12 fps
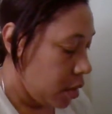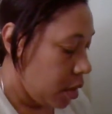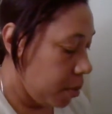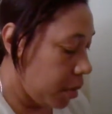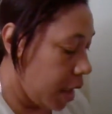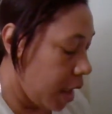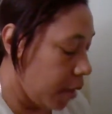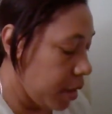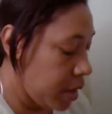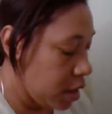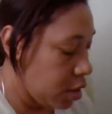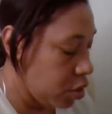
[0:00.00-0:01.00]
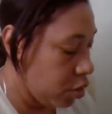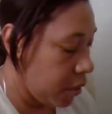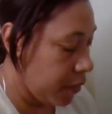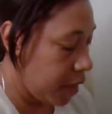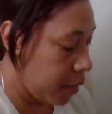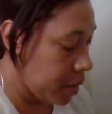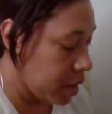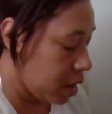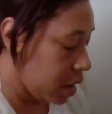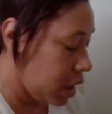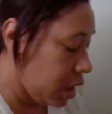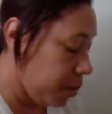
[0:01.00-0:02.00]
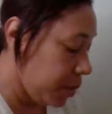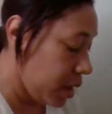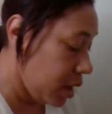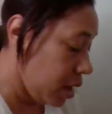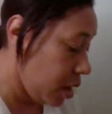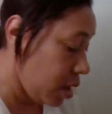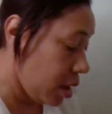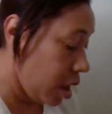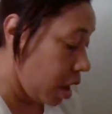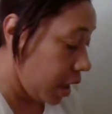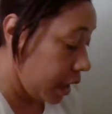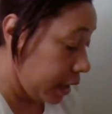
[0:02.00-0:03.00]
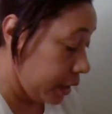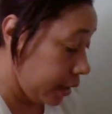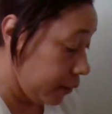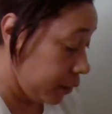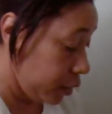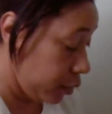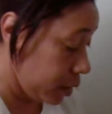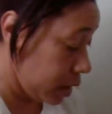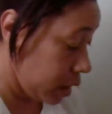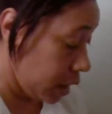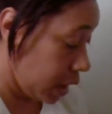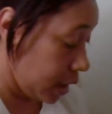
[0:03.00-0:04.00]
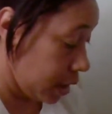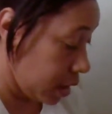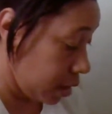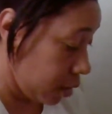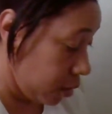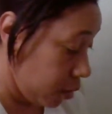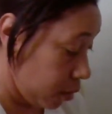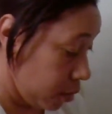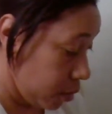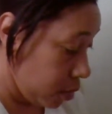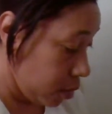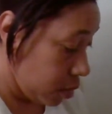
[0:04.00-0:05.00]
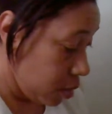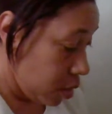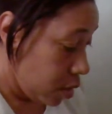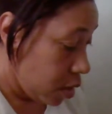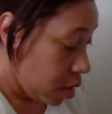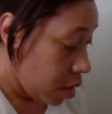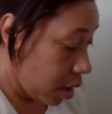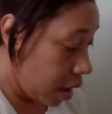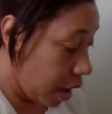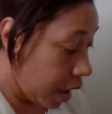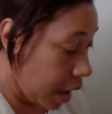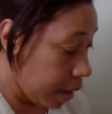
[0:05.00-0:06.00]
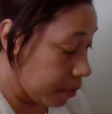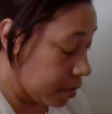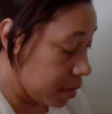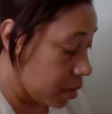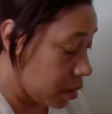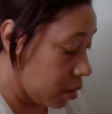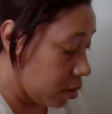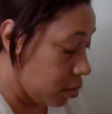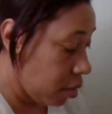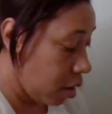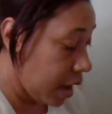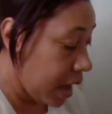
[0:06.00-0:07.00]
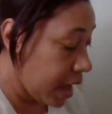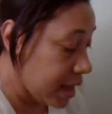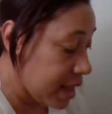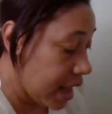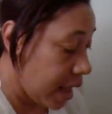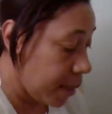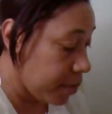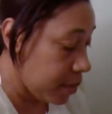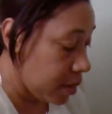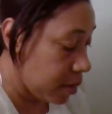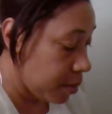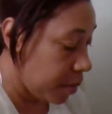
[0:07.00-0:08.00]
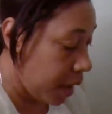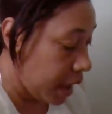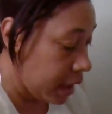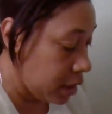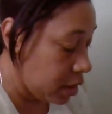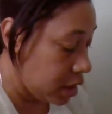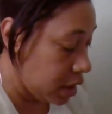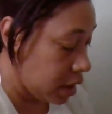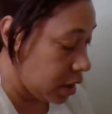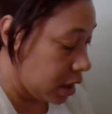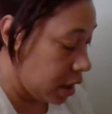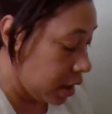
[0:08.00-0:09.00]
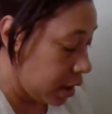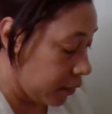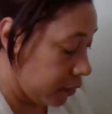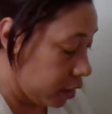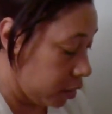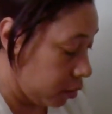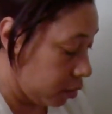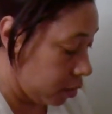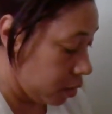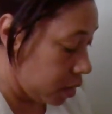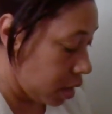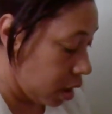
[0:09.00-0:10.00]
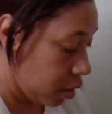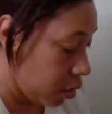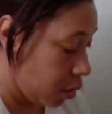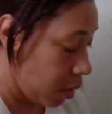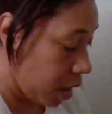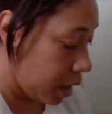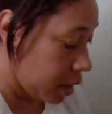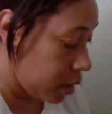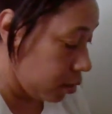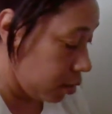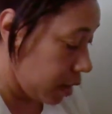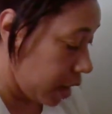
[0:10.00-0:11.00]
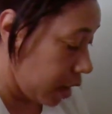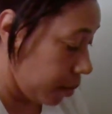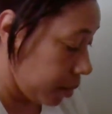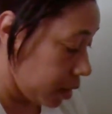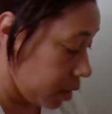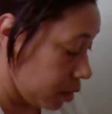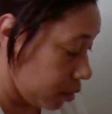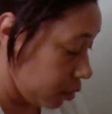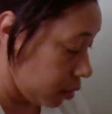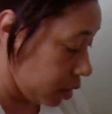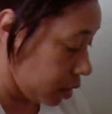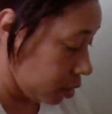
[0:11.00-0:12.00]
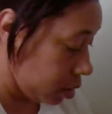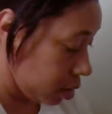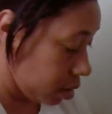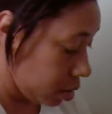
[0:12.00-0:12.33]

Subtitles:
But I wasn't sure if I was going to keep it since I ain't never used it yet. So, I got to stop buying shit that I never used. I don't know why I do that, but I do it.